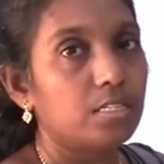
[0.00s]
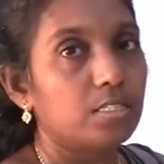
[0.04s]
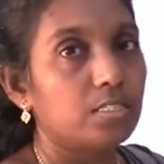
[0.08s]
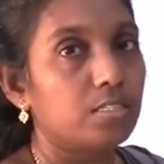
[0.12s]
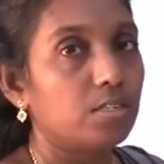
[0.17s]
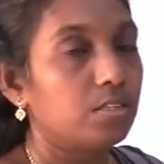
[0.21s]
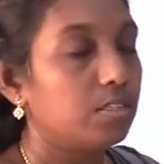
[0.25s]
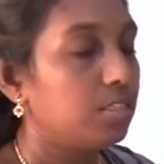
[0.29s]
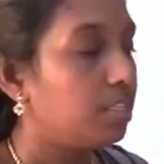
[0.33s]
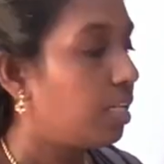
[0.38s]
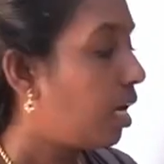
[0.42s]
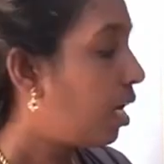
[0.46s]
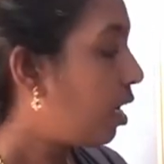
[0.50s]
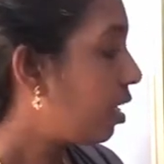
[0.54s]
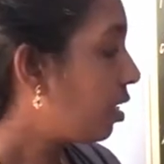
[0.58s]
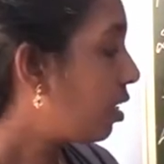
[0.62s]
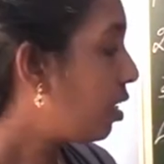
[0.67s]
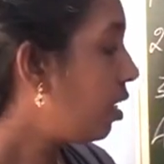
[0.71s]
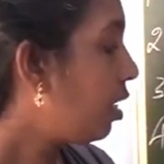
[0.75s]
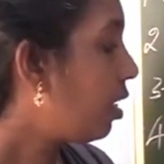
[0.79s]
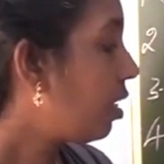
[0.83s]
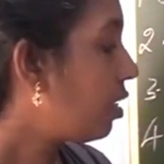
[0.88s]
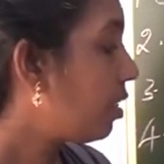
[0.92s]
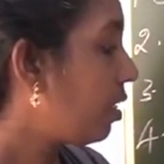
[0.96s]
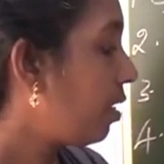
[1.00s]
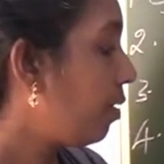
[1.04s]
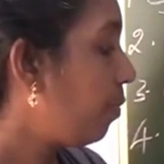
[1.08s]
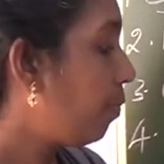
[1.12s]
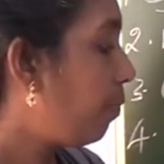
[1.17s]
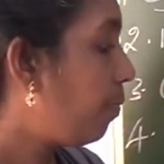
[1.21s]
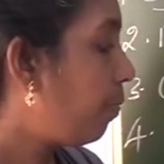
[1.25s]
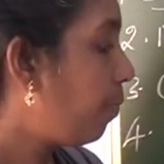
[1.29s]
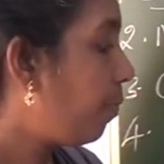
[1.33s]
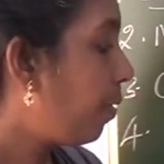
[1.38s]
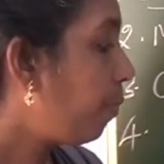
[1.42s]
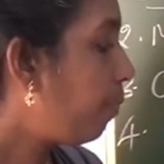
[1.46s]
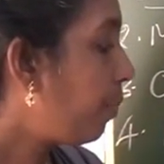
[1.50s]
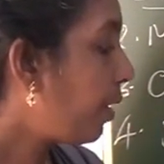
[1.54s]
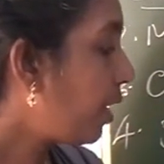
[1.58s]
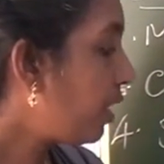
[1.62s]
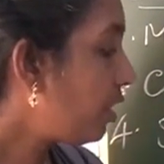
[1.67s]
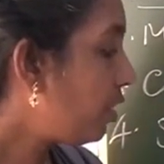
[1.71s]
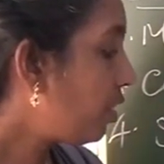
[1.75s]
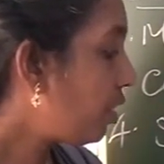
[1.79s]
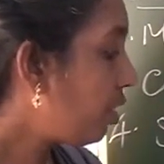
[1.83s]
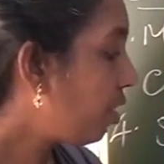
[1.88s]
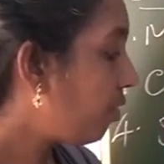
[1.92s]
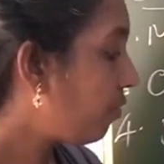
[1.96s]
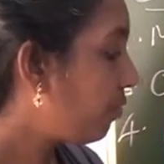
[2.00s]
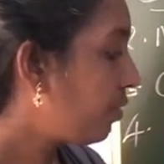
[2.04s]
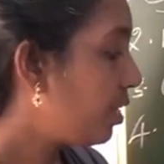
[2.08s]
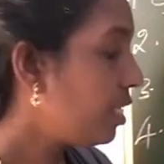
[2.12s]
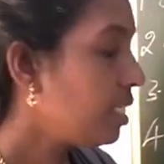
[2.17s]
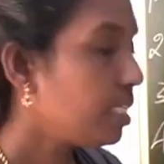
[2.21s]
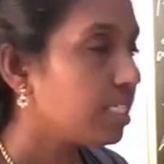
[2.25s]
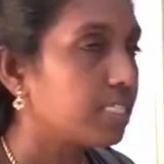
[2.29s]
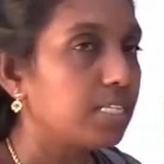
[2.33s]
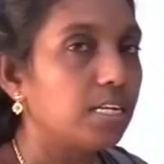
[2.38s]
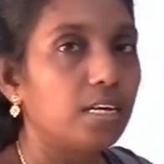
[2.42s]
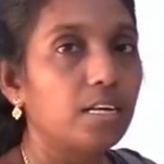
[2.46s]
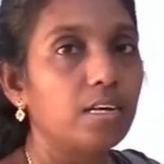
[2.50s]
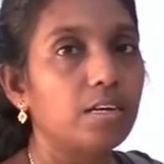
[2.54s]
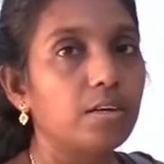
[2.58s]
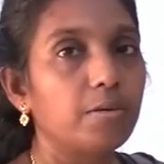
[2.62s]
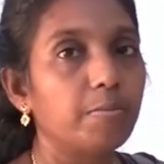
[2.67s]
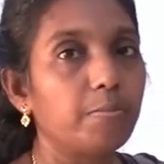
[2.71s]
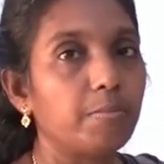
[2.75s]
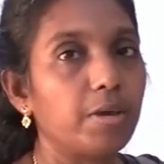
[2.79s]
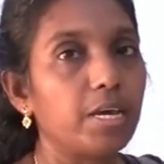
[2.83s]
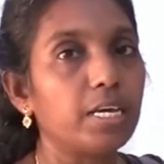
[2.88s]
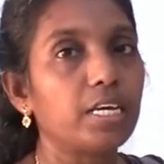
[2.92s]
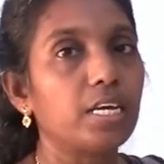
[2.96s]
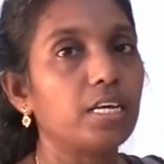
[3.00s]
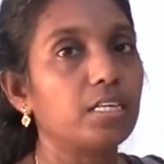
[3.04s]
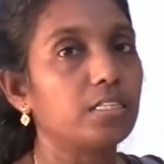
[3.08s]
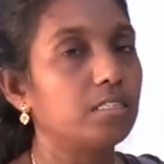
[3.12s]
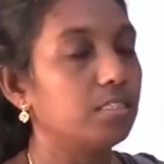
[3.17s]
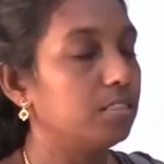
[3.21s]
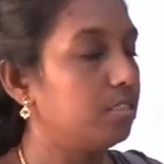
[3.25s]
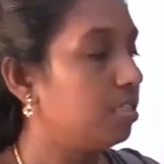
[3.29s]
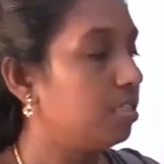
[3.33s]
So, the agar, the preparation of this, making